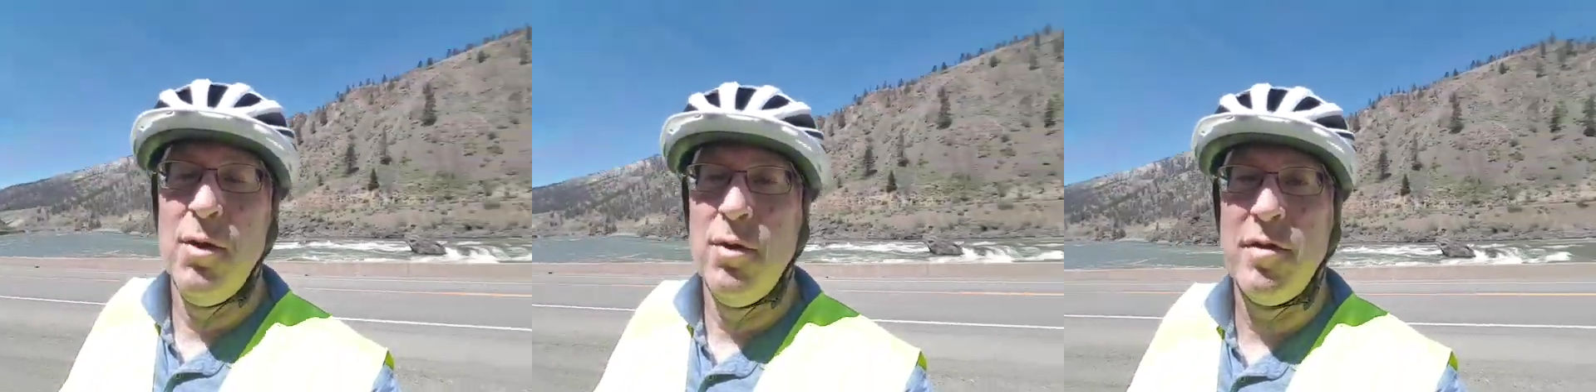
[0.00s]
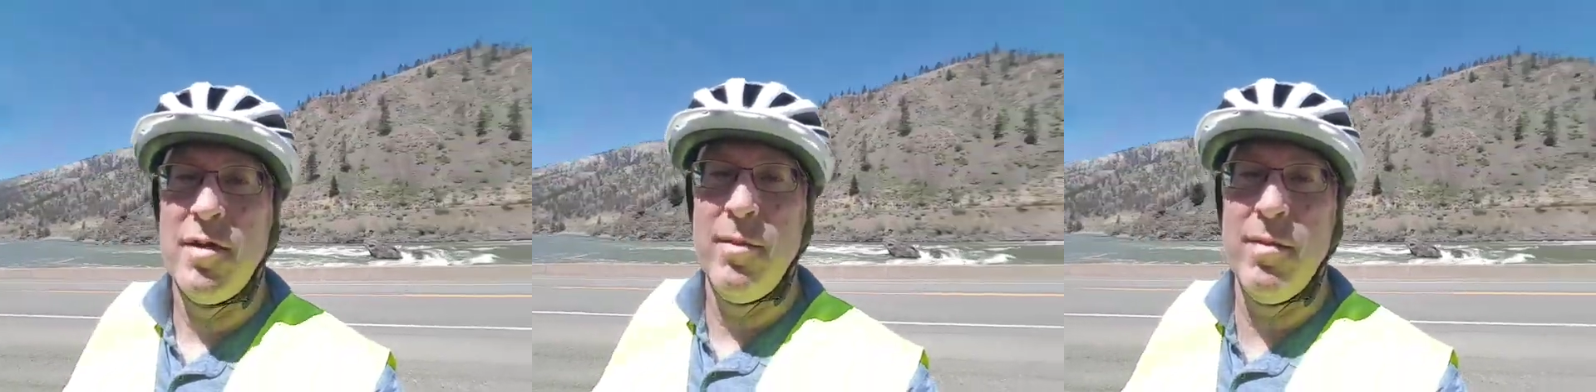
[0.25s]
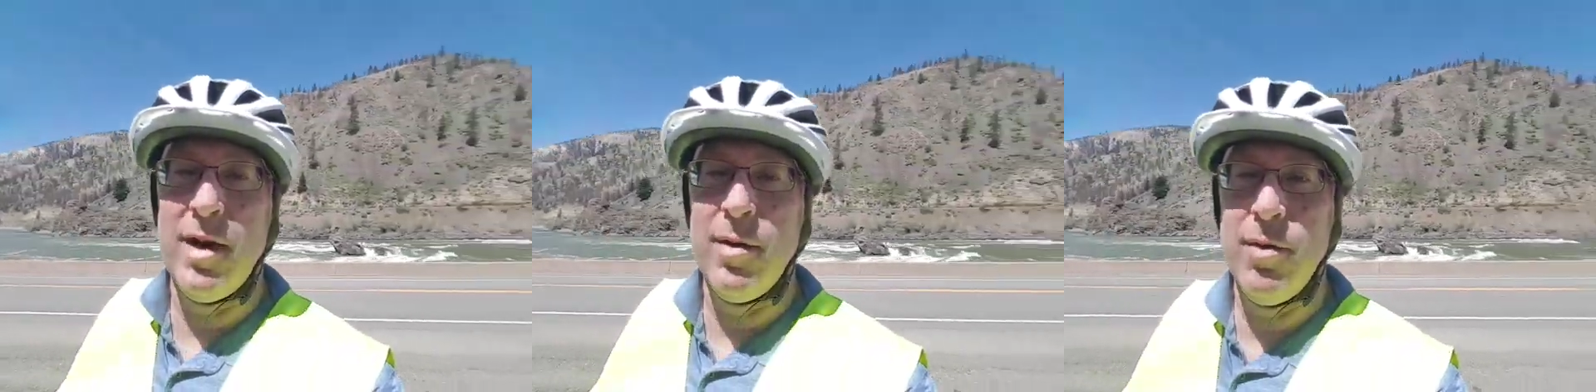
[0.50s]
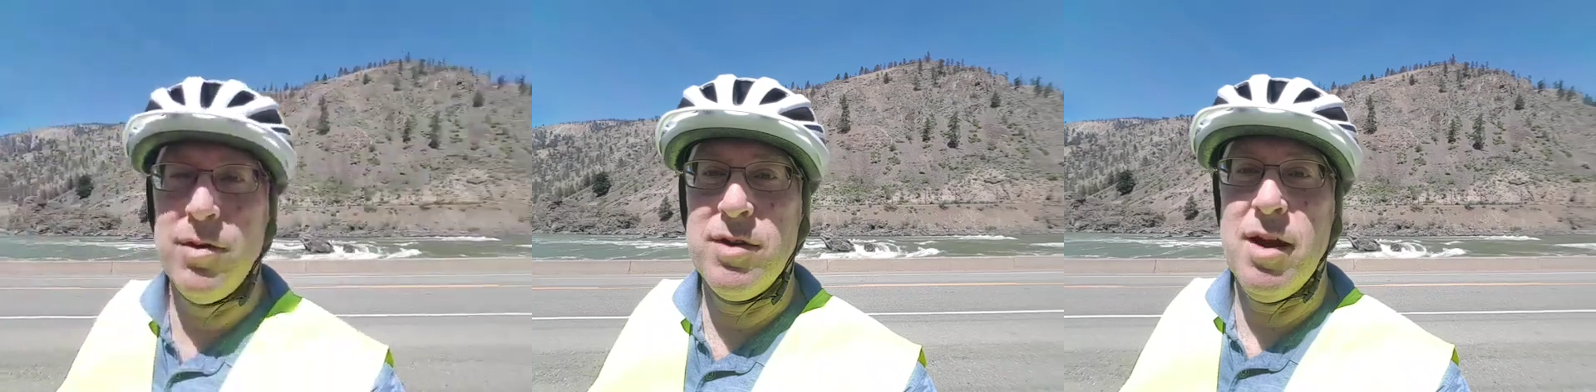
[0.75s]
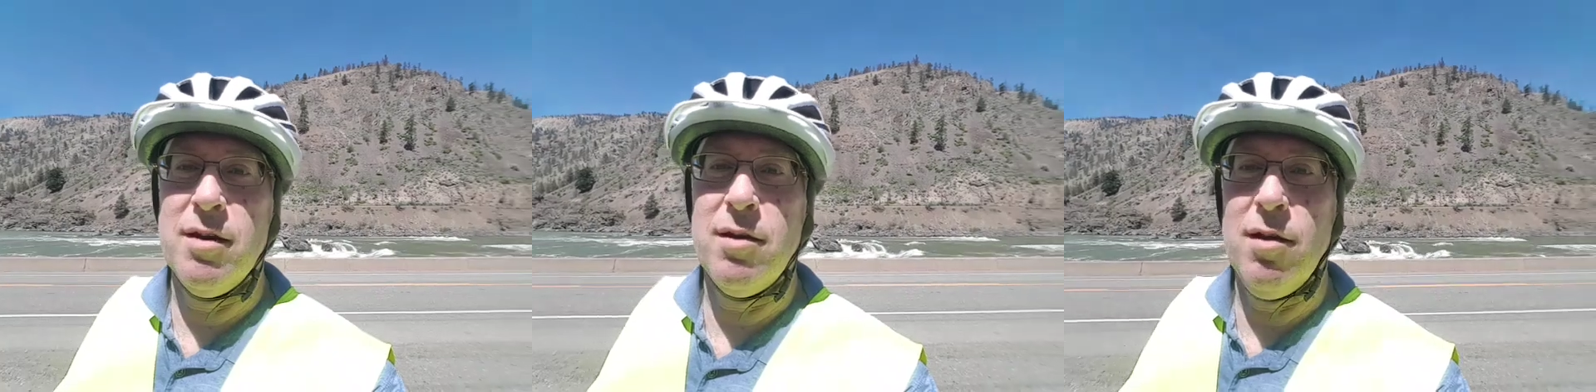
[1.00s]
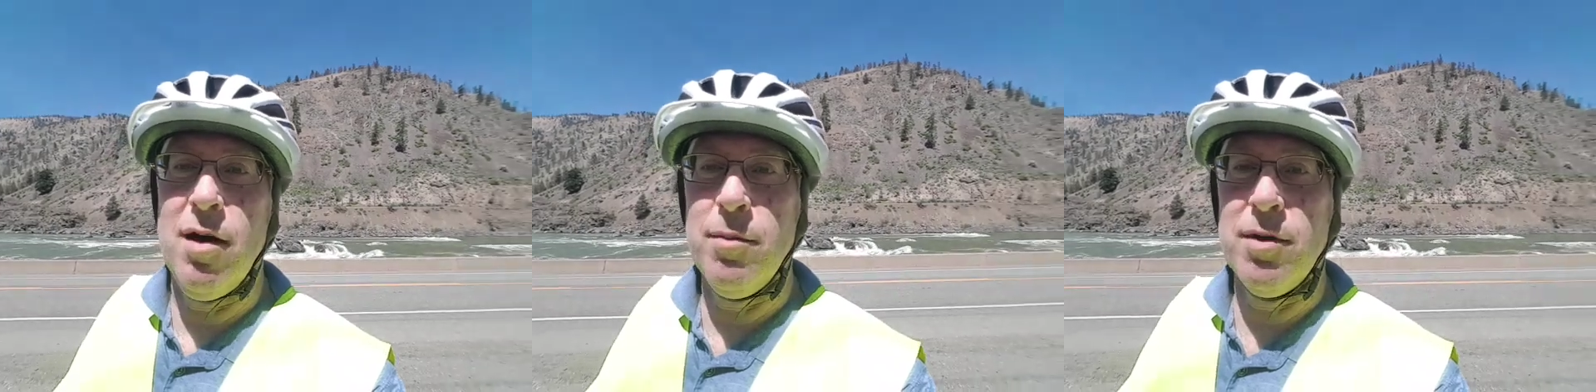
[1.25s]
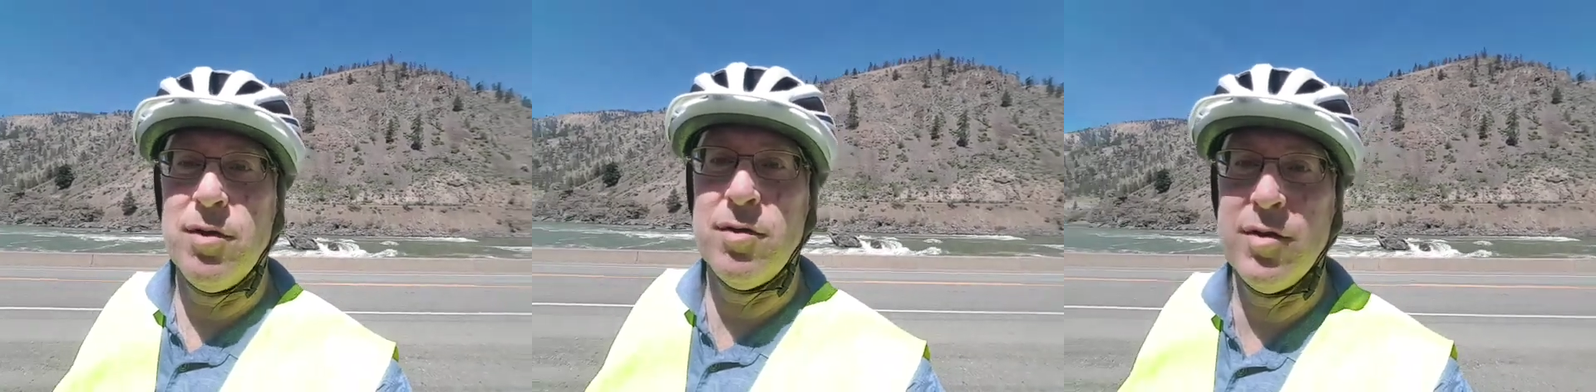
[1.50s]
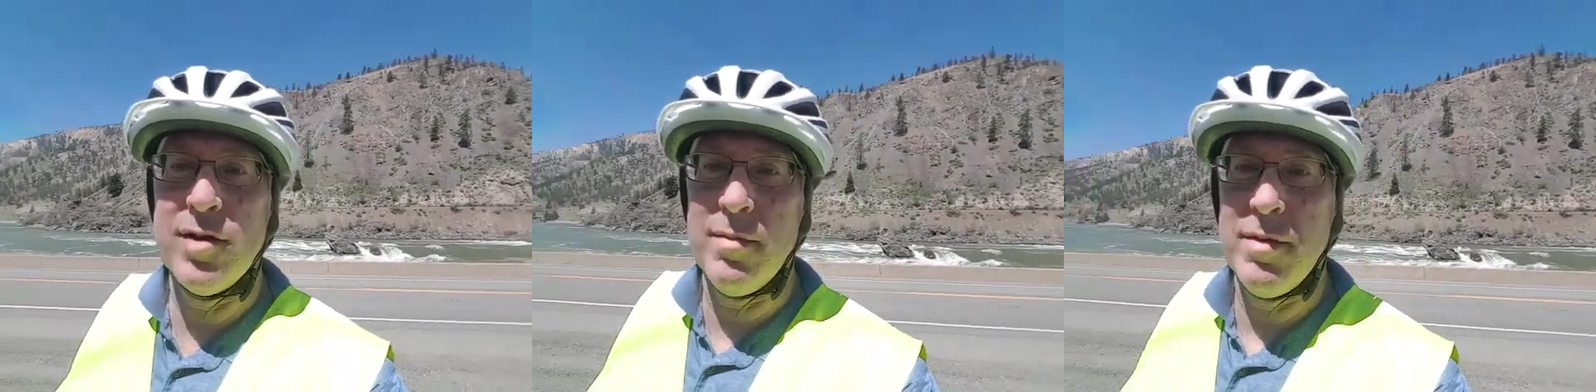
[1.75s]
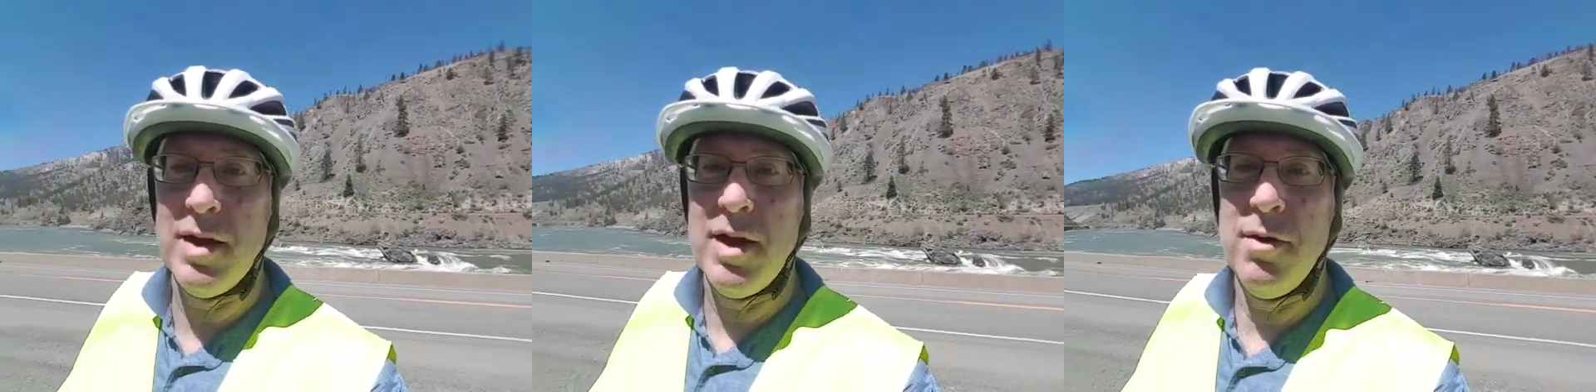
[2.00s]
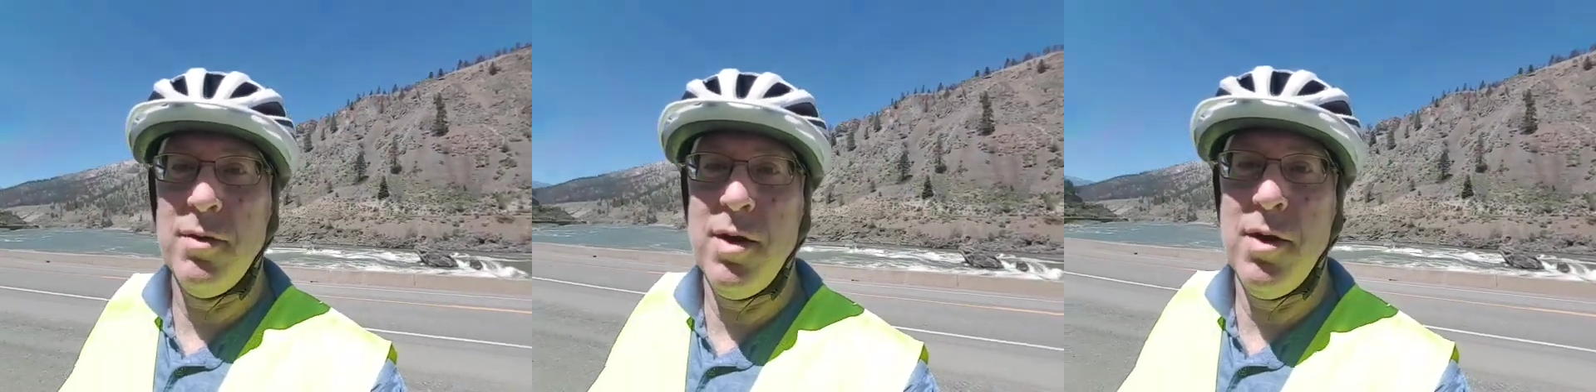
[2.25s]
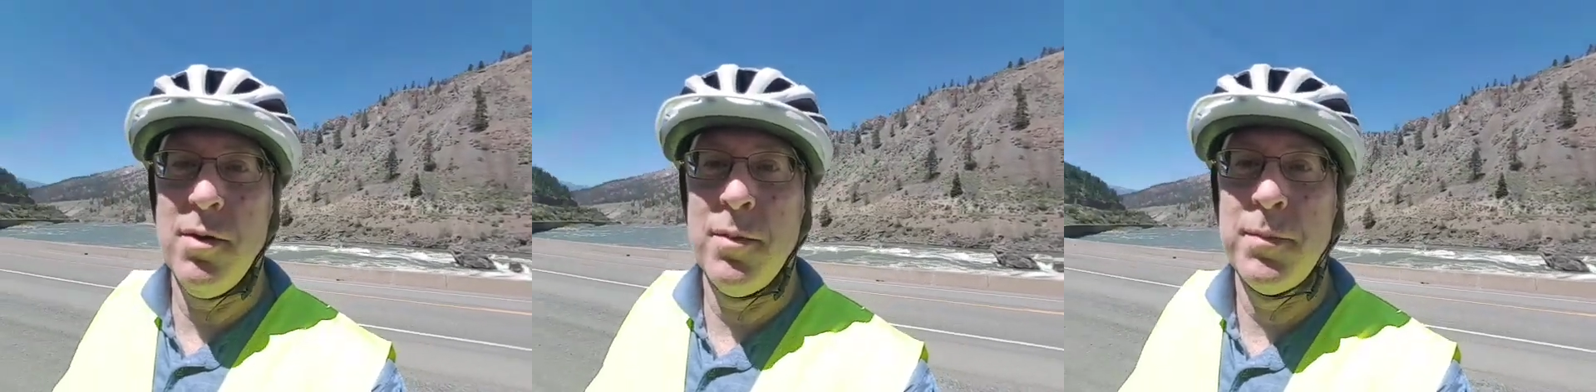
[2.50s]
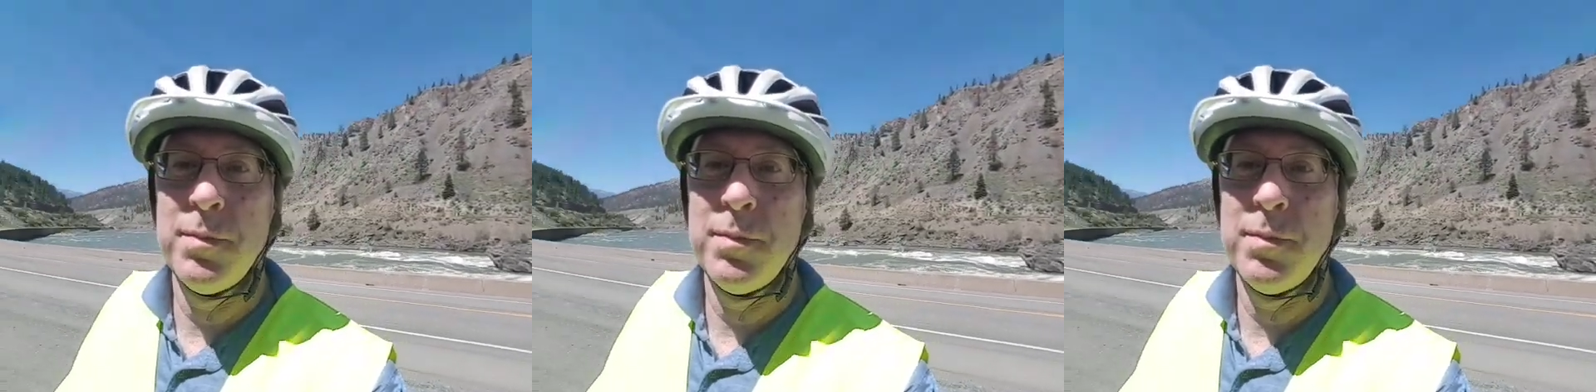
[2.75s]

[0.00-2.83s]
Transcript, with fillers: what seemed like about 10 kilometers or something, I don't know.